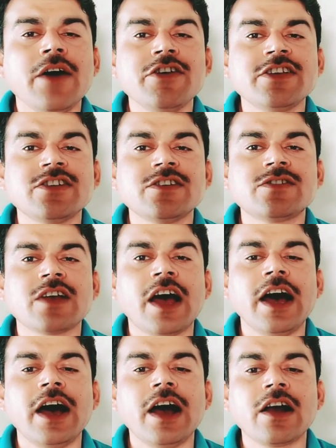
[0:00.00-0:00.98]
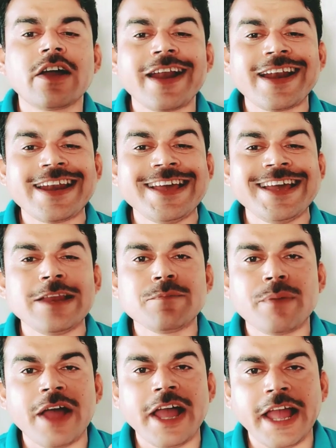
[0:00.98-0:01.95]
which is
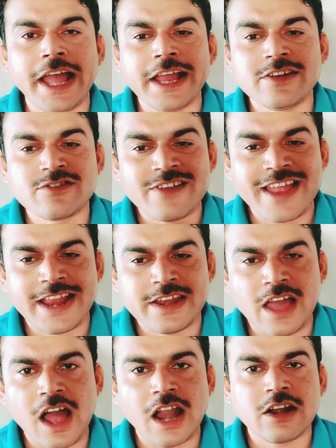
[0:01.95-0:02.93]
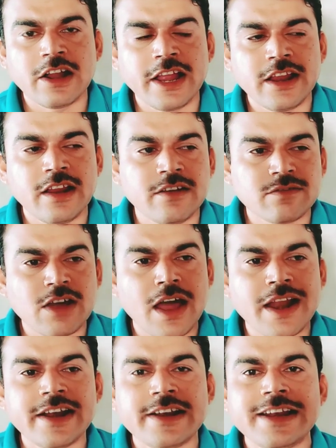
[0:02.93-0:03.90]
currently in trend or
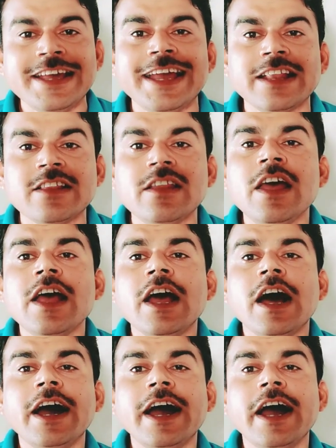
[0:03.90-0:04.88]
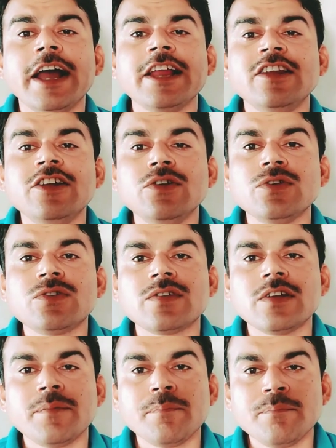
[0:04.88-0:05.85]
currently in
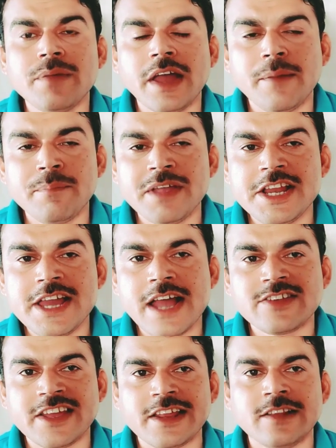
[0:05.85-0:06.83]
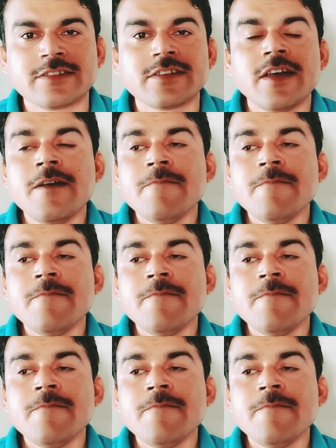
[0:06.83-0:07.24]
news media channels.